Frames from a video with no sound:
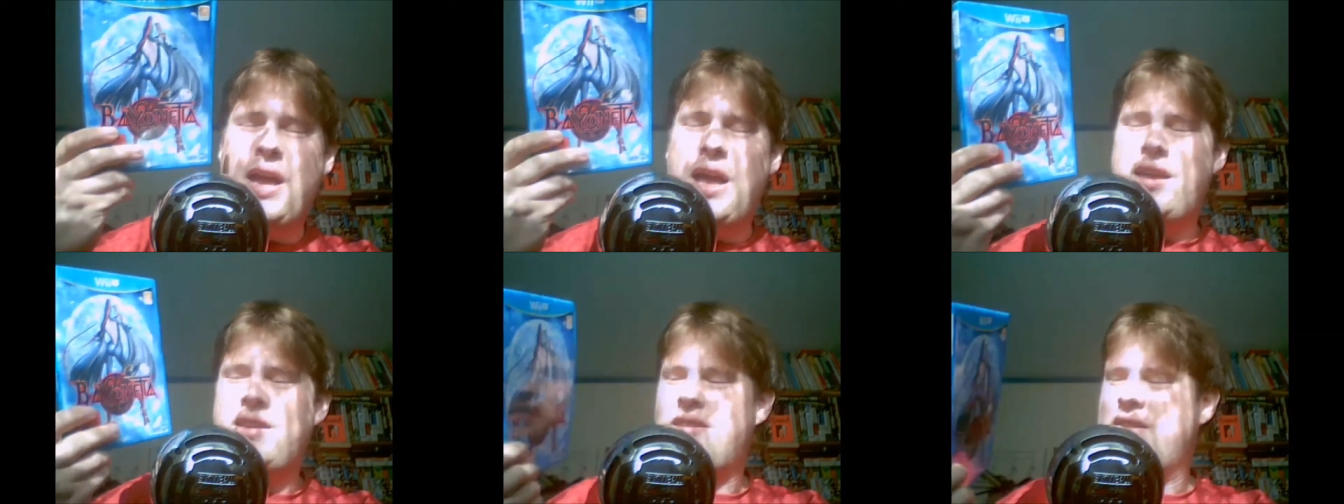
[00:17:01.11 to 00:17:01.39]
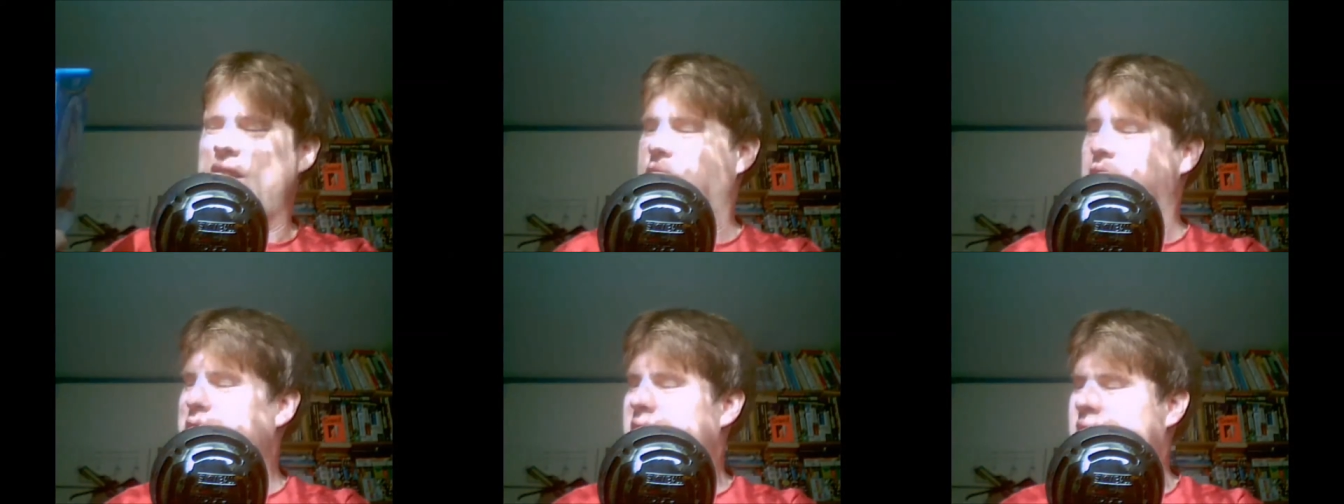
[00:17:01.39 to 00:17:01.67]
a
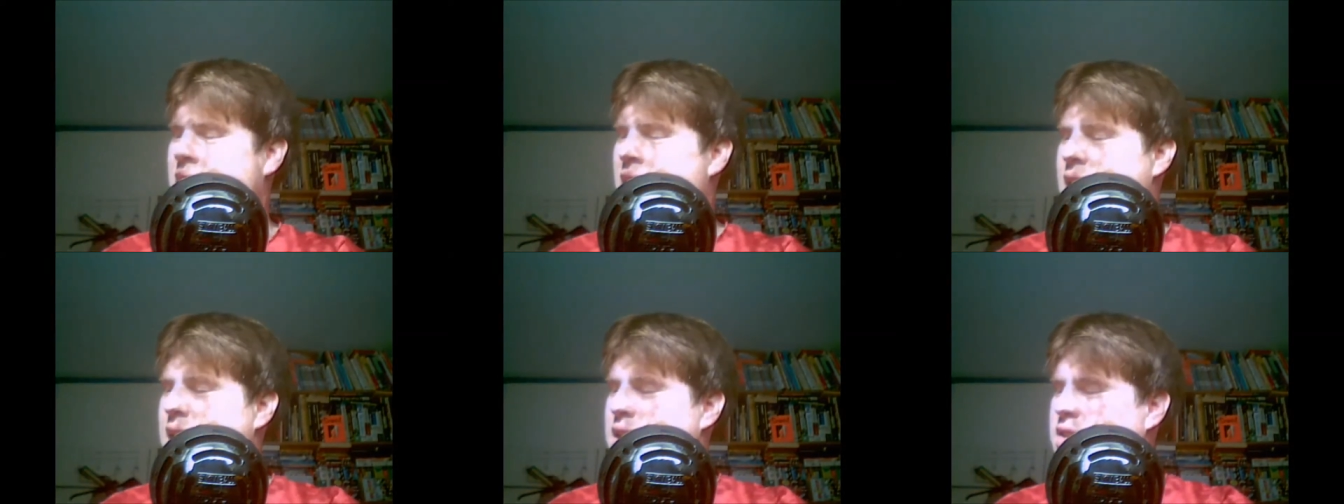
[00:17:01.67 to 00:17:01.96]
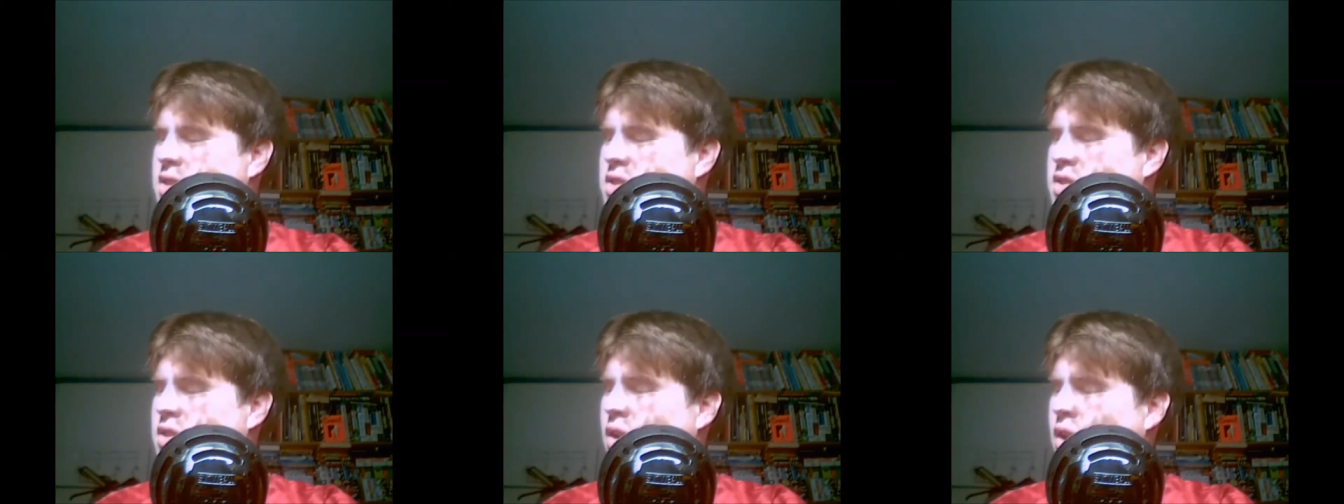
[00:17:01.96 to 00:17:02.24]
second
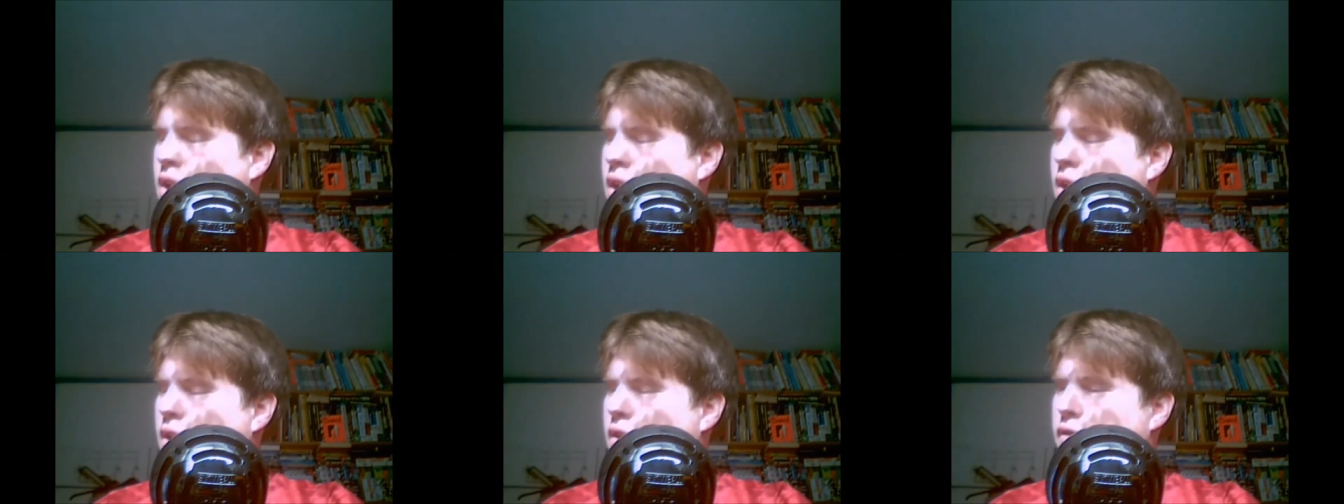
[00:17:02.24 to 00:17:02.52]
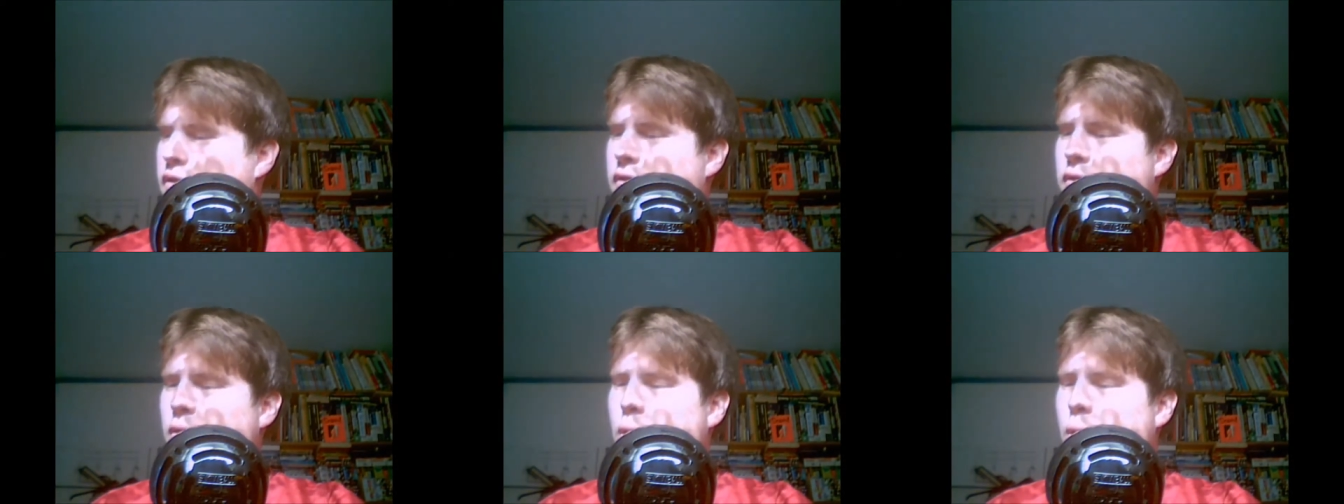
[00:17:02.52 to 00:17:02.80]
case
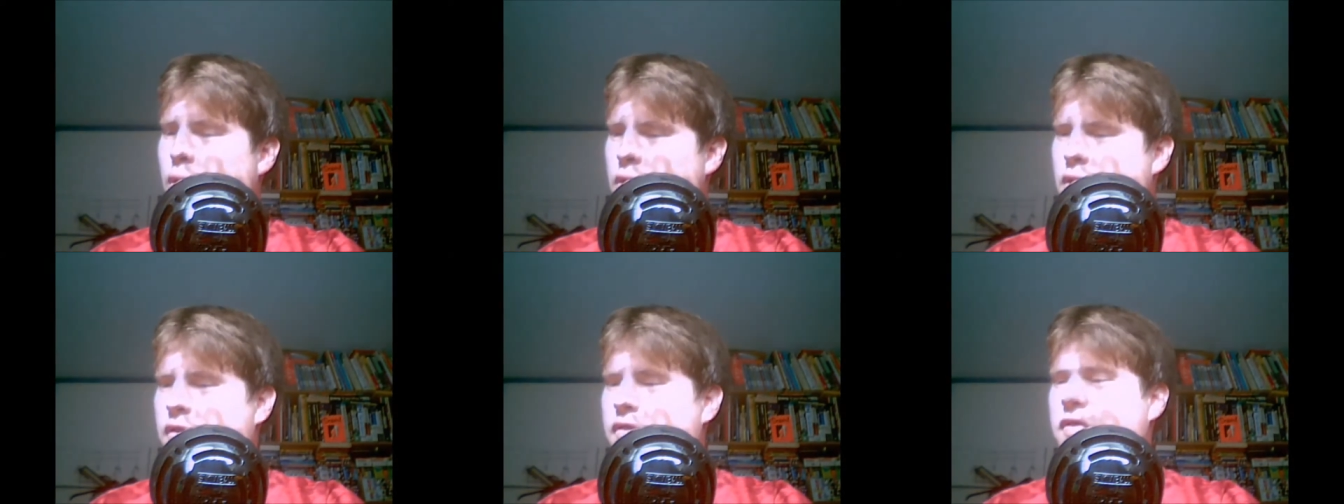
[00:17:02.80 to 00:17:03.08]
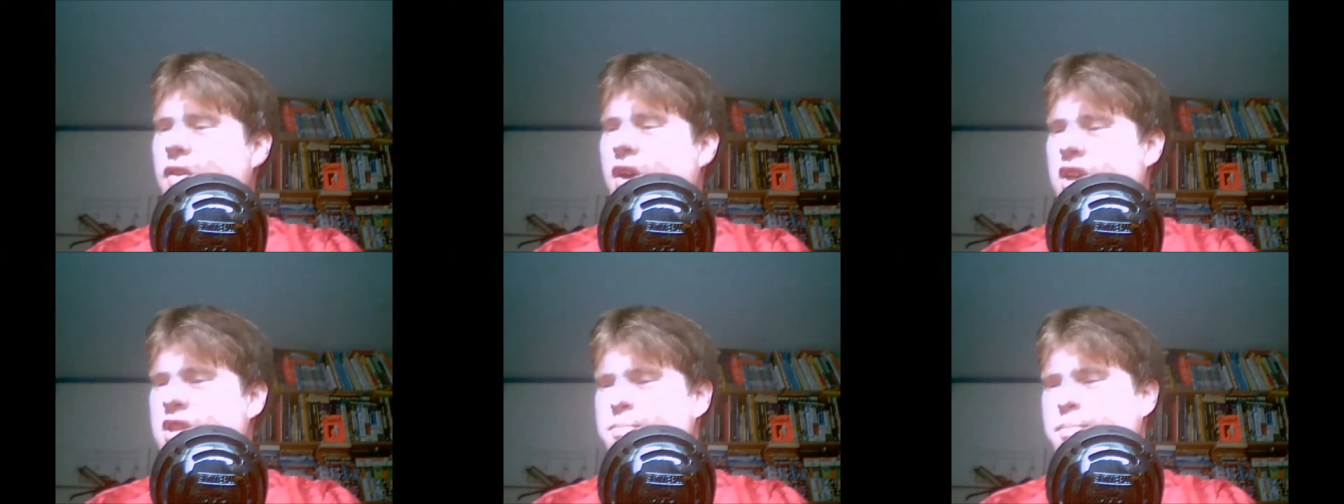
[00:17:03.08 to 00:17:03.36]
for the
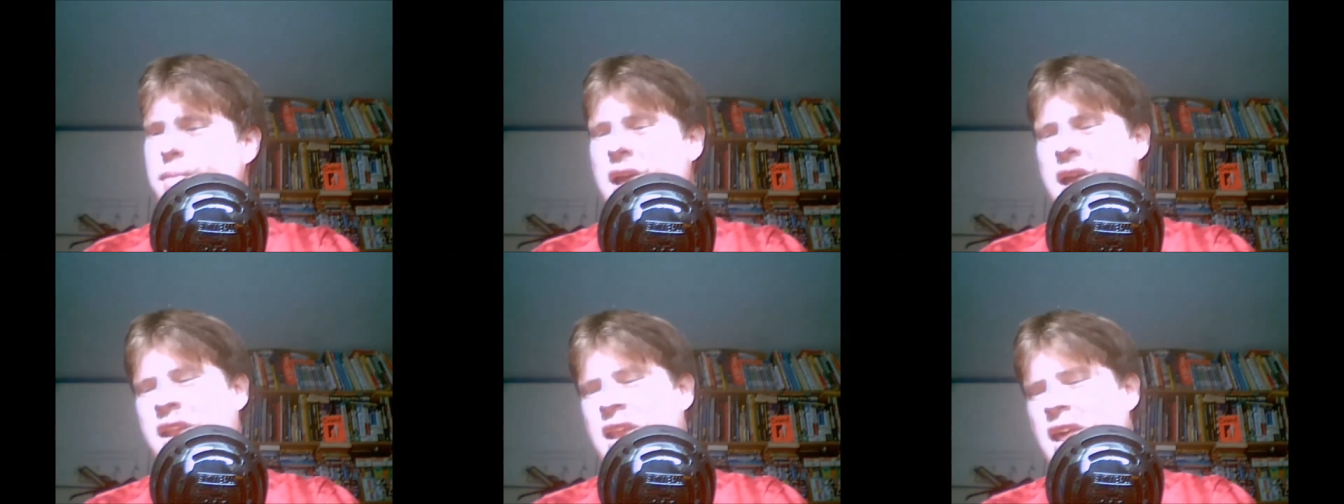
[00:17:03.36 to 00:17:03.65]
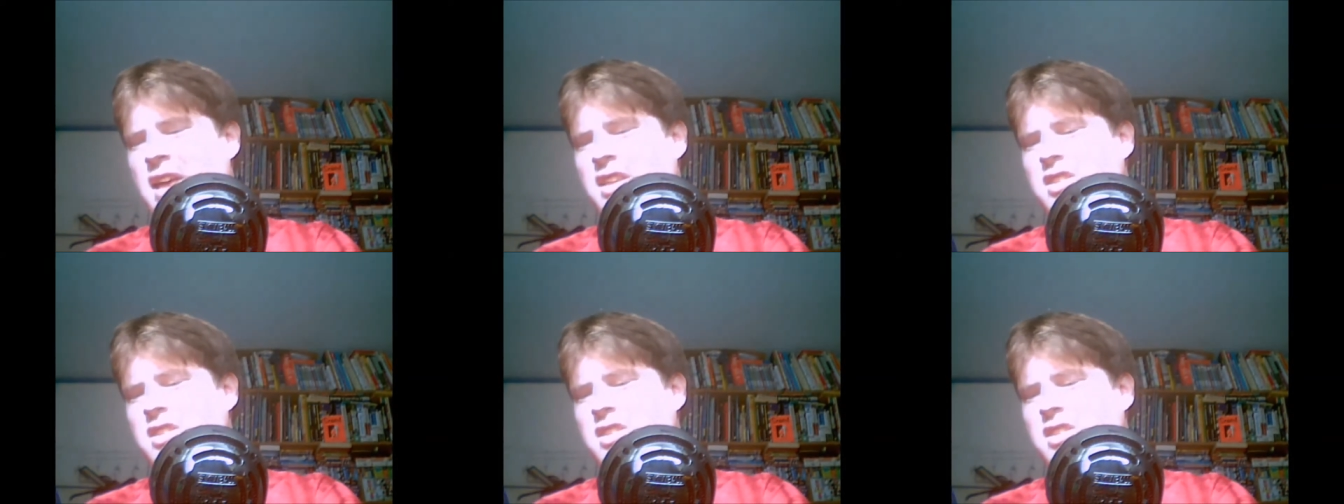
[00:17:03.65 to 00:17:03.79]
first Bayonetta,